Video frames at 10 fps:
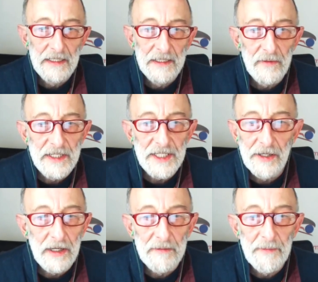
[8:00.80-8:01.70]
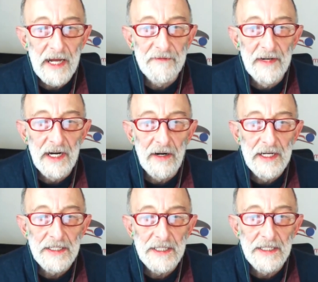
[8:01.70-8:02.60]
the reason they're going to backfire
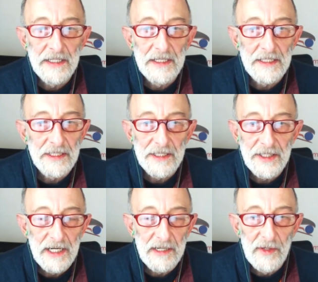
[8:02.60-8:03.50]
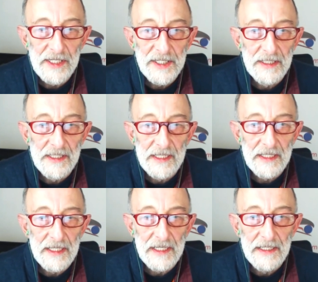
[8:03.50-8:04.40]
it's the same reason that
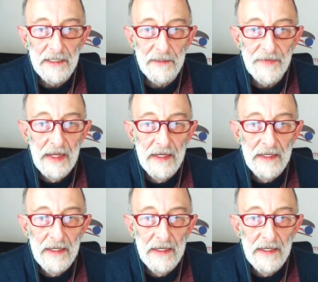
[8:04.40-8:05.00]
the